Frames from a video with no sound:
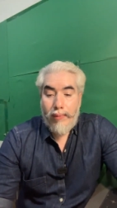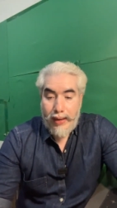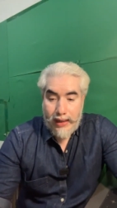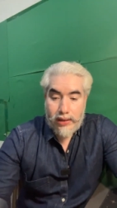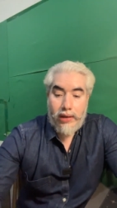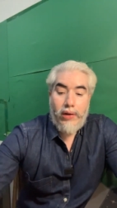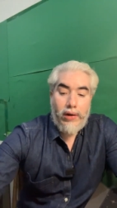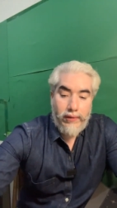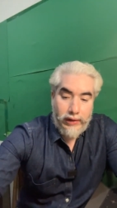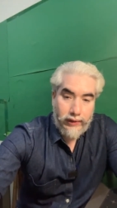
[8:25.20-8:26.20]
makes a
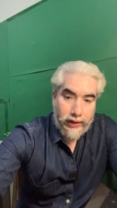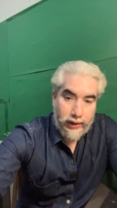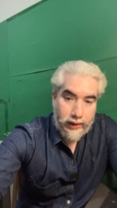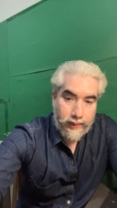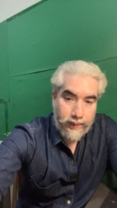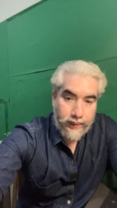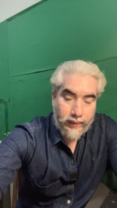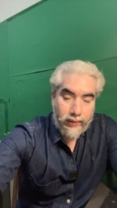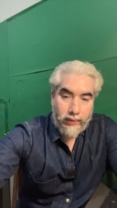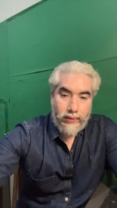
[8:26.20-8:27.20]
lot of difference
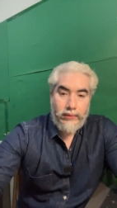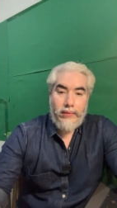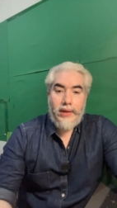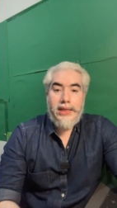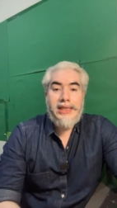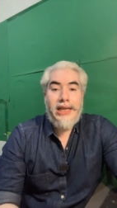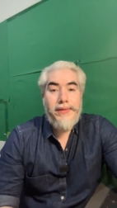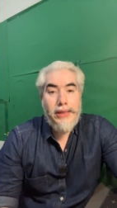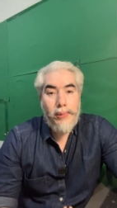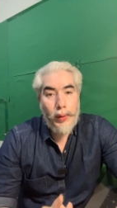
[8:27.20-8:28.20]

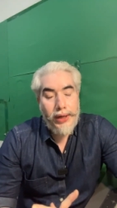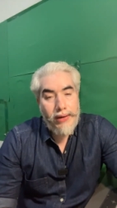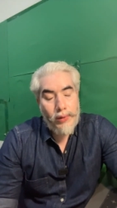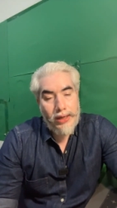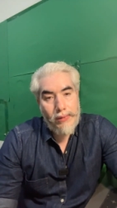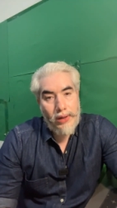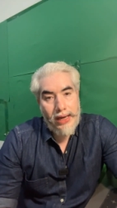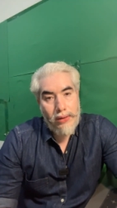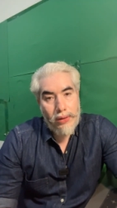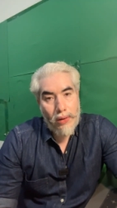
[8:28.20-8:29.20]
seventh point what i would
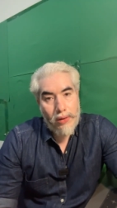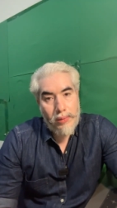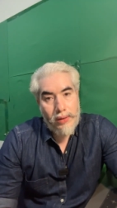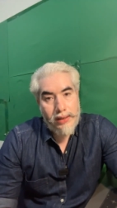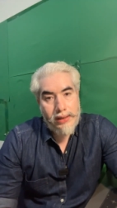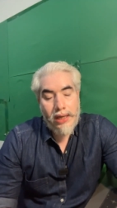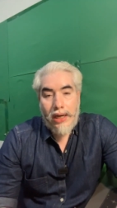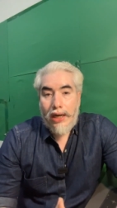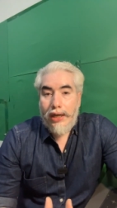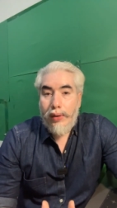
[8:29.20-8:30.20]
like to talk about is
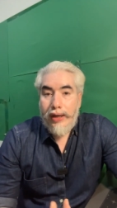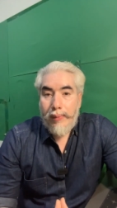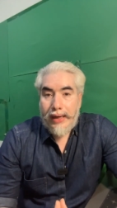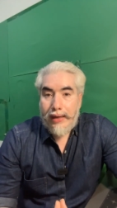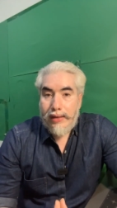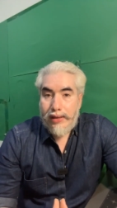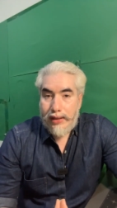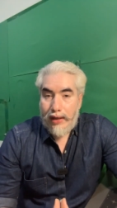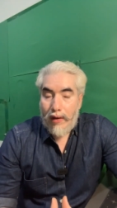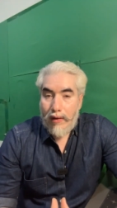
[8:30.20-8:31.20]
during
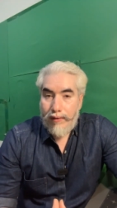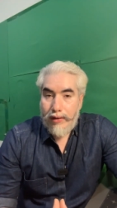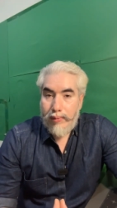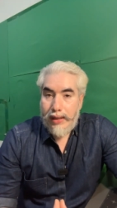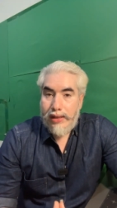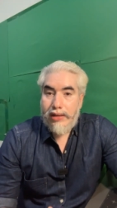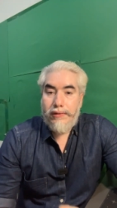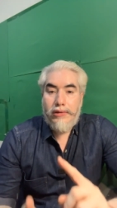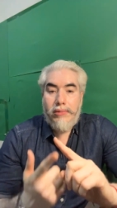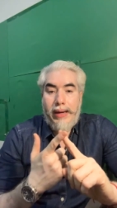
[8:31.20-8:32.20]
pregnancy a lot of females
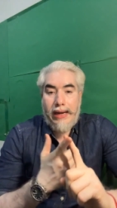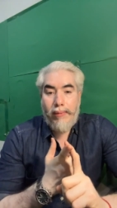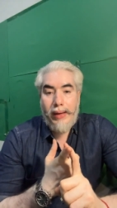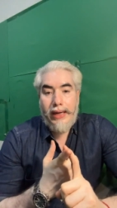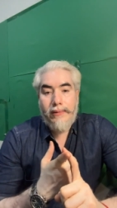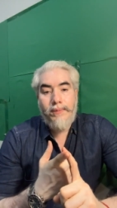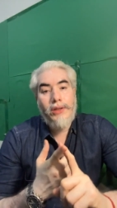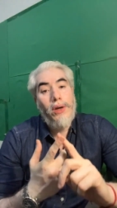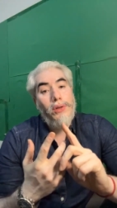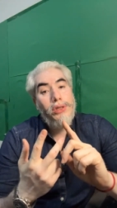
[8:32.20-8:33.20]
suffer back pain
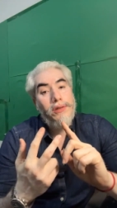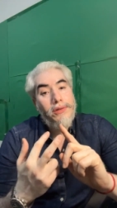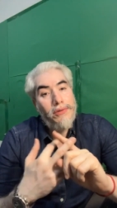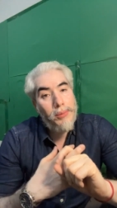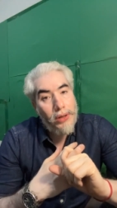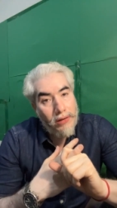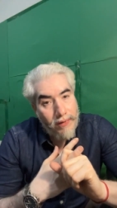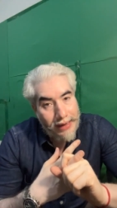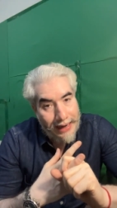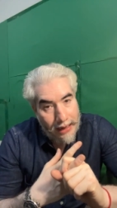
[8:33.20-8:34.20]
they also suffer from a lot
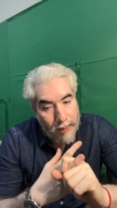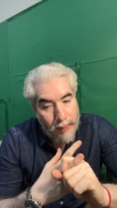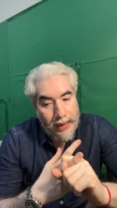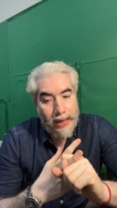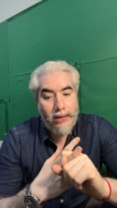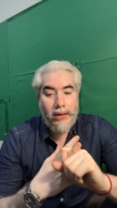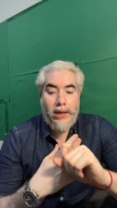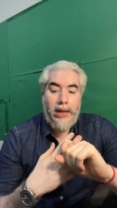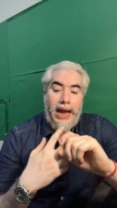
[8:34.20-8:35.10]
of neck pain